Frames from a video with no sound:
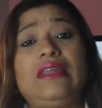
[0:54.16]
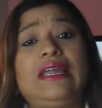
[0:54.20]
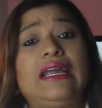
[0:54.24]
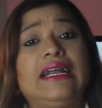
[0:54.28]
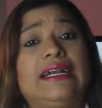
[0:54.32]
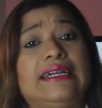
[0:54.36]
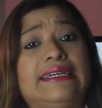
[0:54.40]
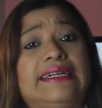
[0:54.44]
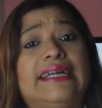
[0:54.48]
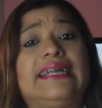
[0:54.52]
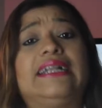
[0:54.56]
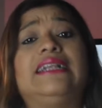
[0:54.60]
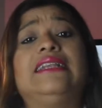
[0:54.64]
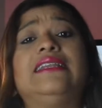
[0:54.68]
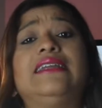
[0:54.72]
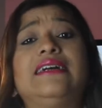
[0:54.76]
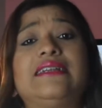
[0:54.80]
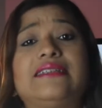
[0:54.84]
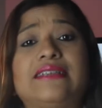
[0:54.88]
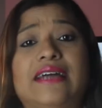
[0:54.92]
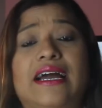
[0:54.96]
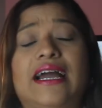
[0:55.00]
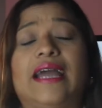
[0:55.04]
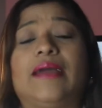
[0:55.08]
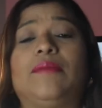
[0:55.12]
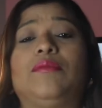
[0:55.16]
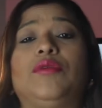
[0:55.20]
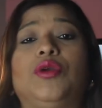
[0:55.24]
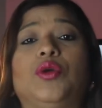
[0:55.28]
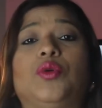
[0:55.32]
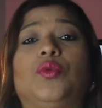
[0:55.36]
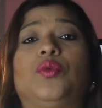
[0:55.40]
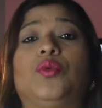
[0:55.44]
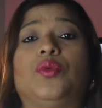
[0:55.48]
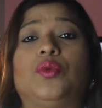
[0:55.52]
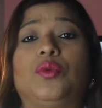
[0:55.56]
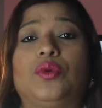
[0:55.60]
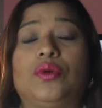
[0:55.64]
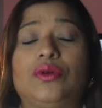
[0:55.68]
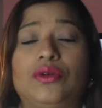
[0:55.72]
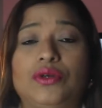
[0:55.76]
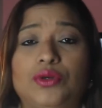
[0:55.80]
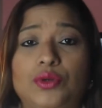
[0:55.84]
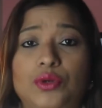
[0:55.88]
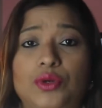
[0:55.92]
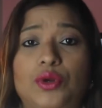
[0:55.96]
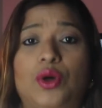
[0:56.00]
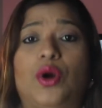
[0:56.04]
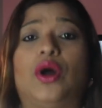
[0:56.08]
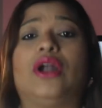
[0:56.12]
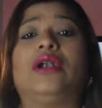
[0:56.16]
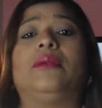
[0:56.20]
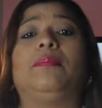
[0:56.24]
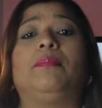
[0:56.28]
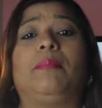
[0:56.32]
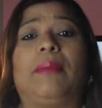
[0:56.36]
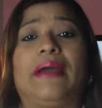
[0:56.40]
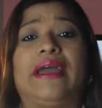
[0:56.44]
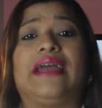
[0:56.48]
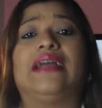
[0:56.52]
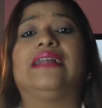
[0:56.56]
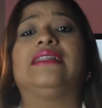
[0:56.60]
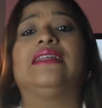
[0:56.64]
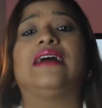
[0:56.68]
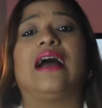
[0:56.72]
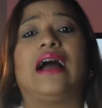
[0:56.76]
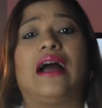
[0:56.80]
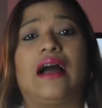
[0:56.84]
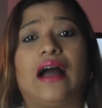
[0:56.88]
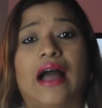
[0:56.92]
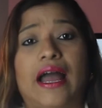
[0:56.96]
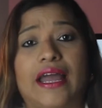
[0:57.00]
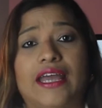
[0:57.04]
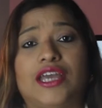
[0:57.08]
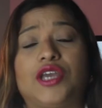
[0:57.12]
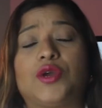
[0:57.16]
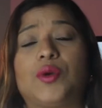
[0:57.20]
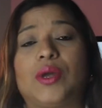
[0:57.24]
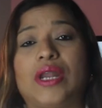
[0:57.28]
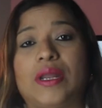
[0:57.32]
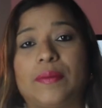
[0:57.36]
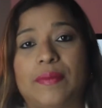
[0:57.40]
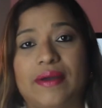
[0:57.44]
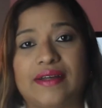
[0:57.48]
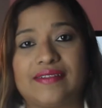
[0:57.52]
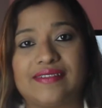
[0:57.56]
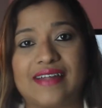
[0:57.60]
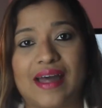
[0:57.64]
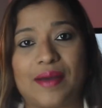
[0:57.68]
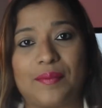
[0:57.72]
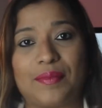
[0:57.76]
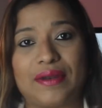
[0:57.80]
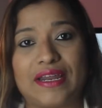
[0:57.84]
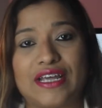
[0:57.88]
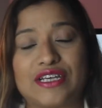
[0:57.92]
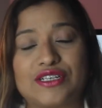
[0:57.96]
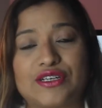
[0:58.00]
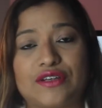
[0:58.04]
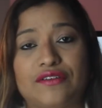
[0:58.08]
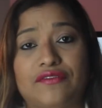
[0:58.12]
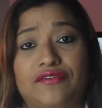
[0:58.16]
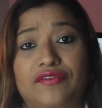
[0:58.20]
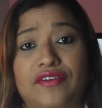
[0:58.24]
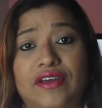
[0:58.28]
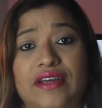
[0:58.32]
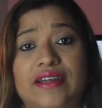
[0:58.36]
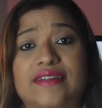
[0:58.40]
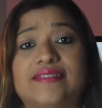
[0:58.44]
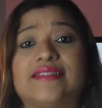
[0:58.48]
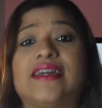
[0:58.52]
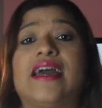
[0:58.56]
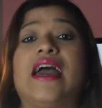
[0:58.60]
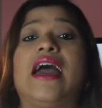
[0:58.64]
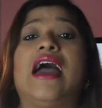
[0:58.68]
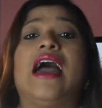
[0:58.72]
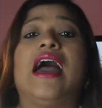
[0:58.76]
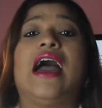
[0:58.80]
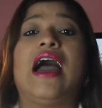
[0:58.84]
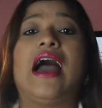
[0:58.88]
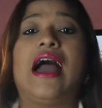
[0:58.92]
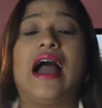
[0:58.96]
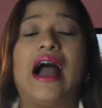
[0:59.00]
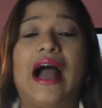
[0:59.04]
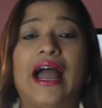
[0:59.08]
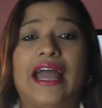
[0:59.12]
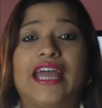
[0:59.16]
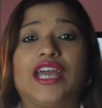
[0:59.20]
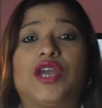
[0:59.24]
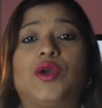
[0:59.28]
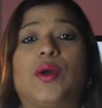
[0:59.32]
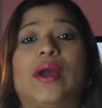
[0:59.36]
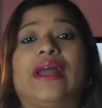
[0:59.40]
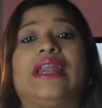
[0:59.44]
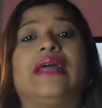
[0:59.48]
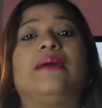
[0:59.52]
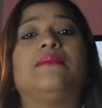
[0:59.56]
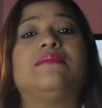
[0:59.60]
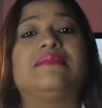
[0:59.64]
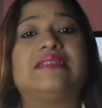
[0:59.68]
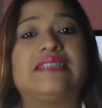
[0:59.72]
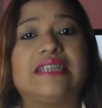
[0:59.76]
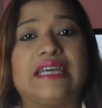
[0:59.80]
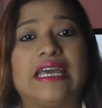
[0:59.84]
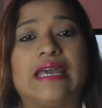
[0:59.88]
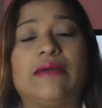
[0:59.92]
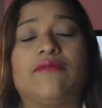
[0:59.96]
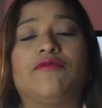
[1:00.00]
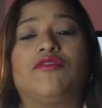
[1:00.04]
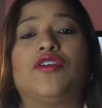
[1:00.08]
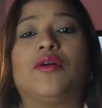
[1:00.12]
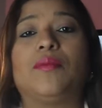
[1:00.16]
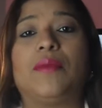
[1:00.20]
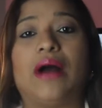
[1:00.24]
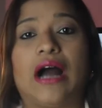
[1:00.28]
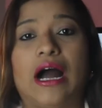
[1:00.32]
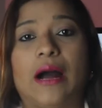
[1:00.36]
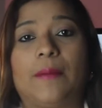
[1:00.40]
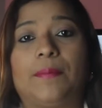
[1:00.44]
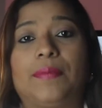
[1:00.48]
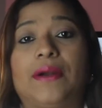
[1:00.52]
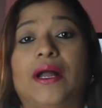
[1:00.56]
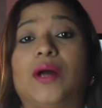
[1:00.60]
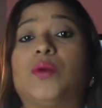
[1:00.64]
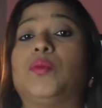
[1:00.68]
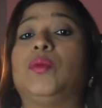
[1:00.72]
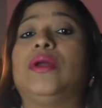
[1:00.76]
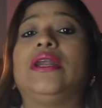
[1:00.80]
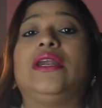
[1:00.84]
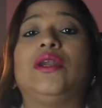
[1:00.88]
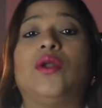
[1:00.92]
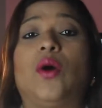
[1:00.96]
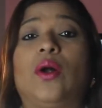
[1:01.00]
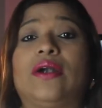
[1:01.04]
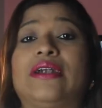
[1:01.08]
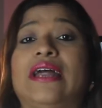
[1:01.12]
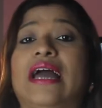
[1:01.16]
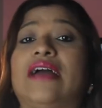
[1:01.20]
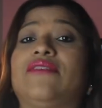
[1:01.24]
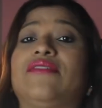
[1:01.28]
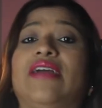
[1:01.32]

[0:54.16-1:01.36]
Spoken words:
Till the time you do not pay the IQNM examination fees, IQNM team from AHPRA will not have